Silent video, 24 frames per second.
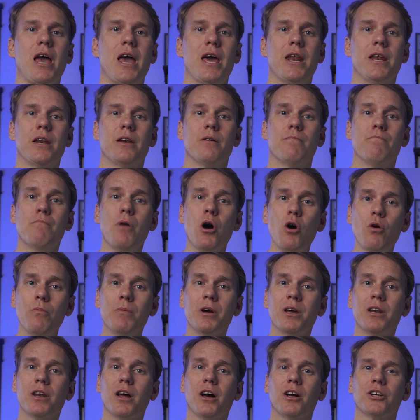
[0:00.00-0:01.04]
and in a
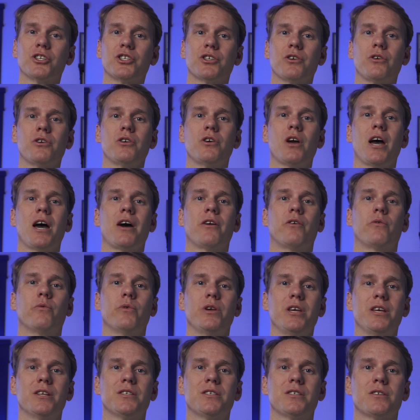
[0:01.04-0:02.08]
moment, I'll show you how to
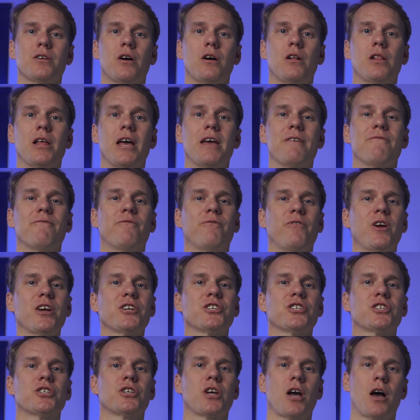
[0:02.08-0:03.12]
reinstall a
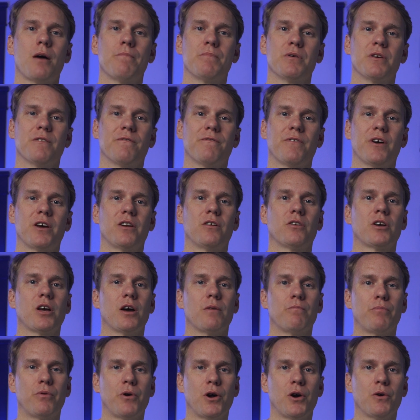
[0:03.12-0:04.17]
fresh copy of Final
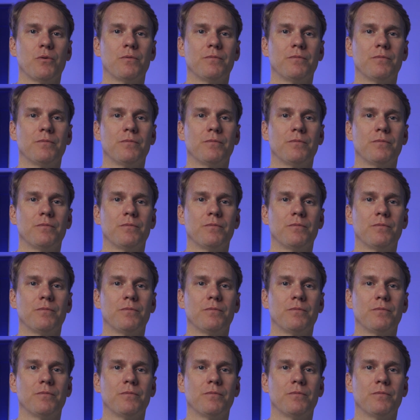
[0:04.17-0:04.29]
Cut Pro.